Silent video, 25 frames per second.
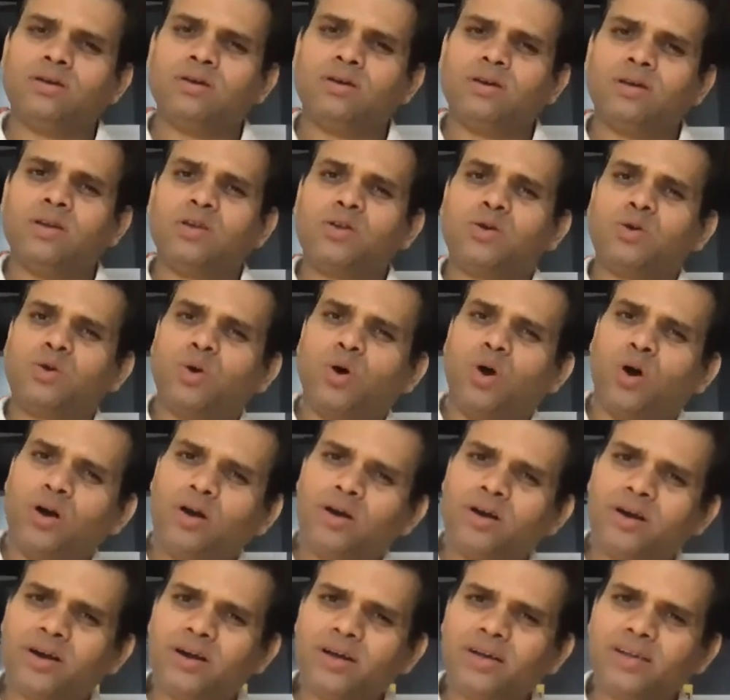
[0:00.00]
in
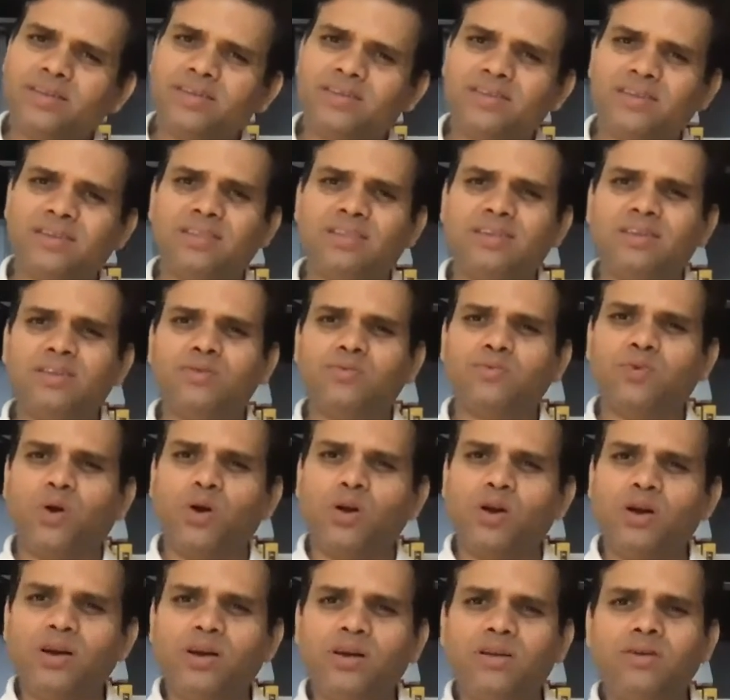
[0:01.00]
contrast, in this
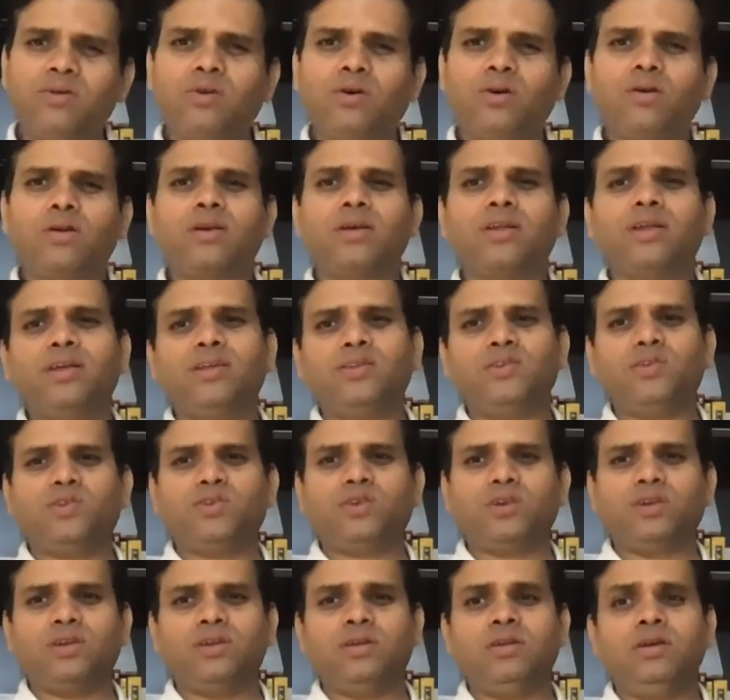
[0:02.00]
voluntary
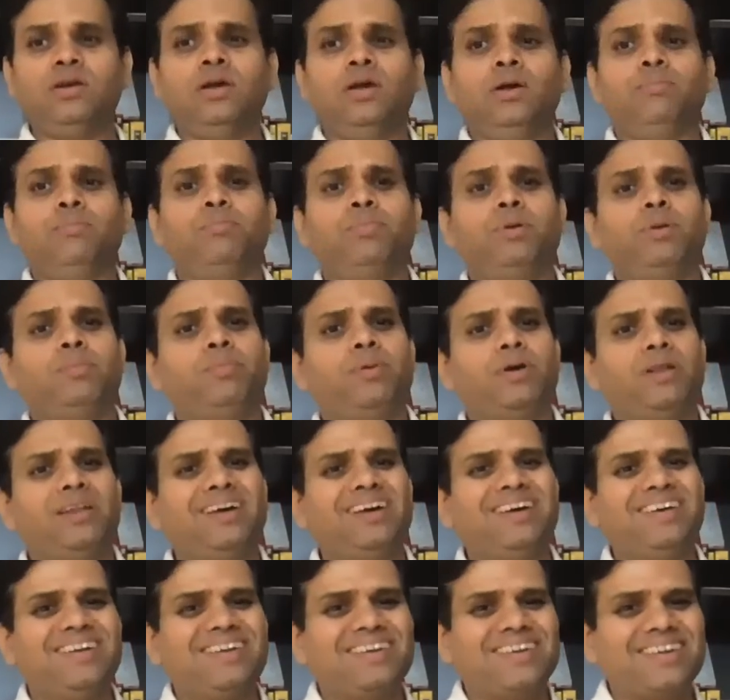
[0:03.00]
organization, people
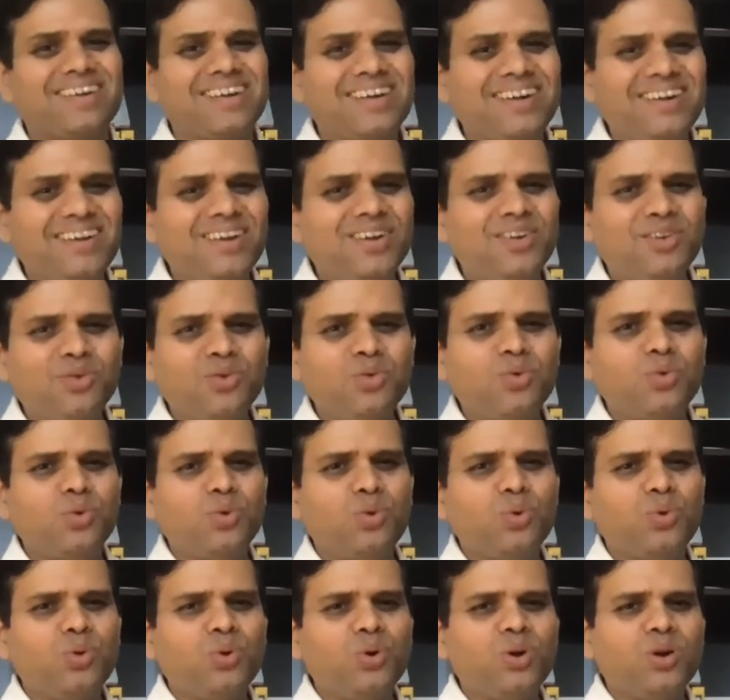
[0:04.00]
are ready to
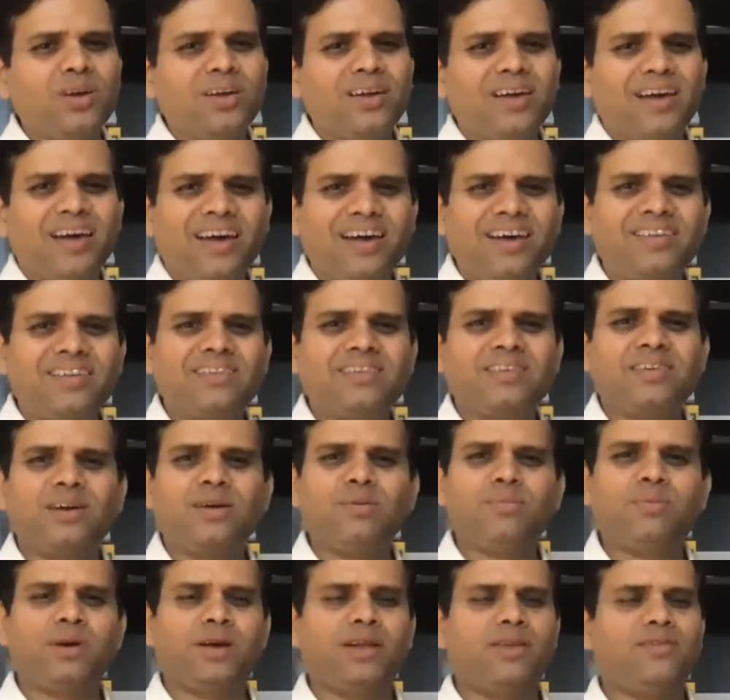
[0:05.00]
go extra
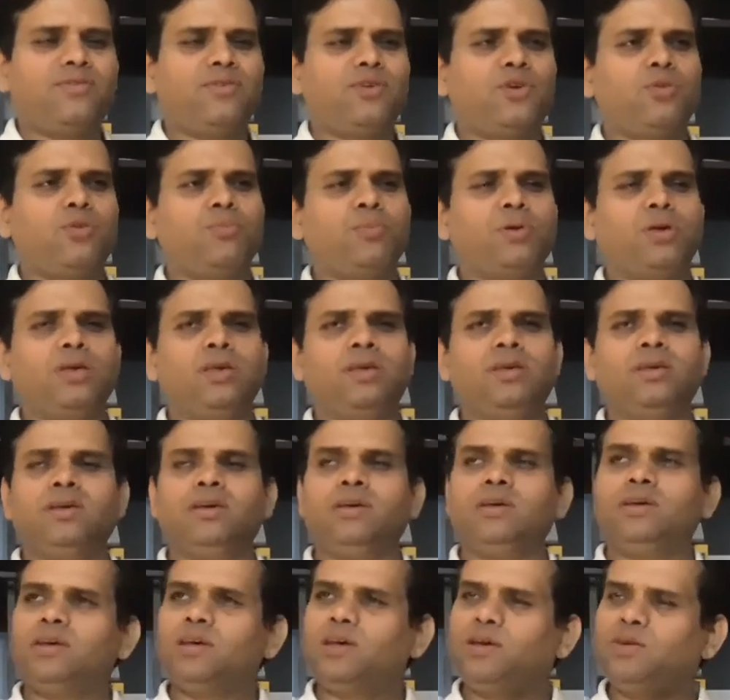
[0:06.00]
mile for me,
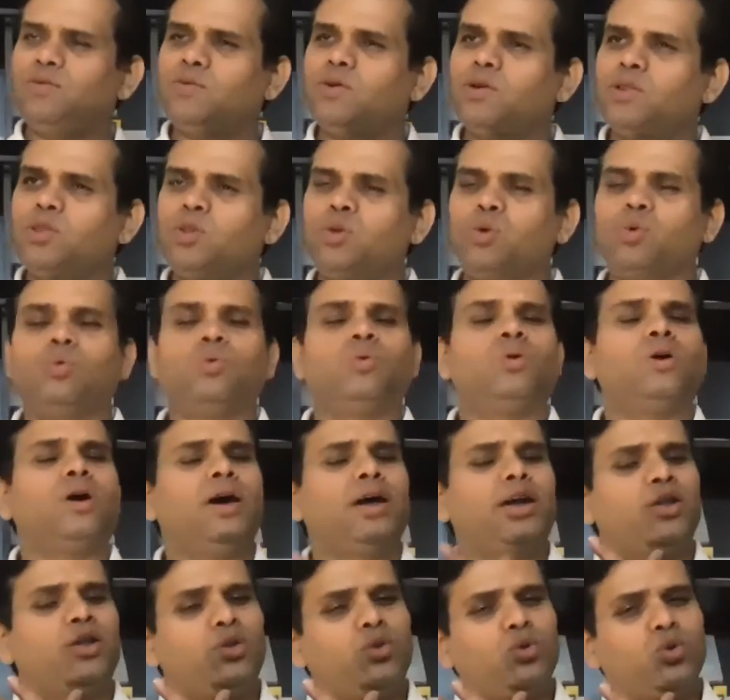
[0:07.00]
even though
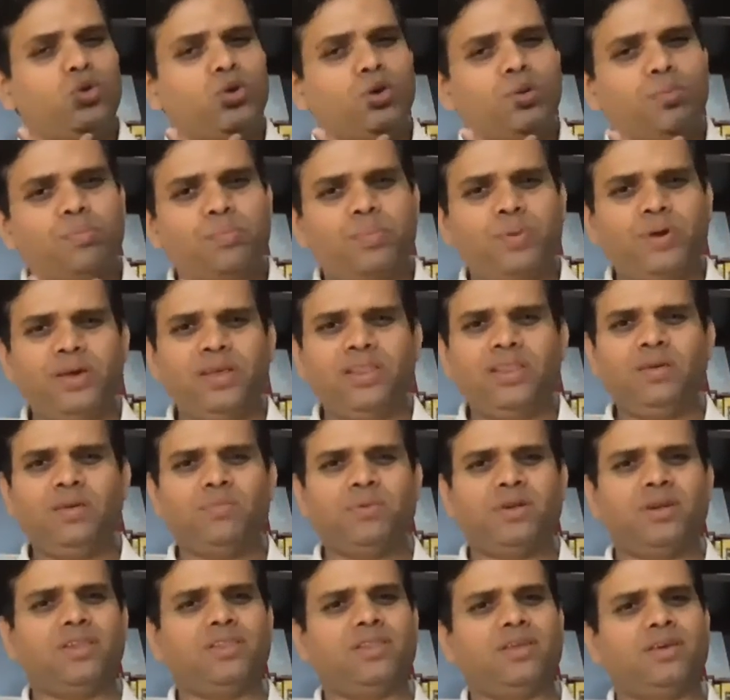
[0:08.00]
I don't pay them
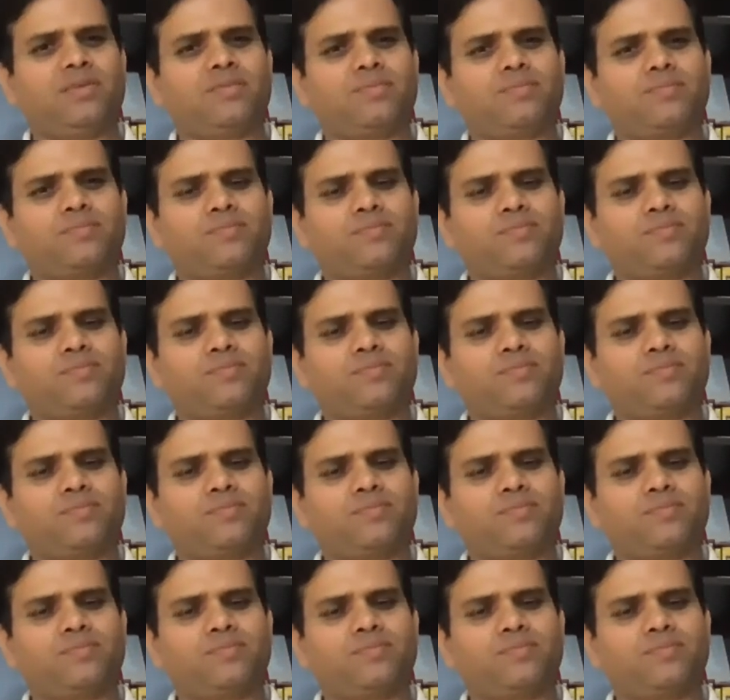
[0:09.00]
anything.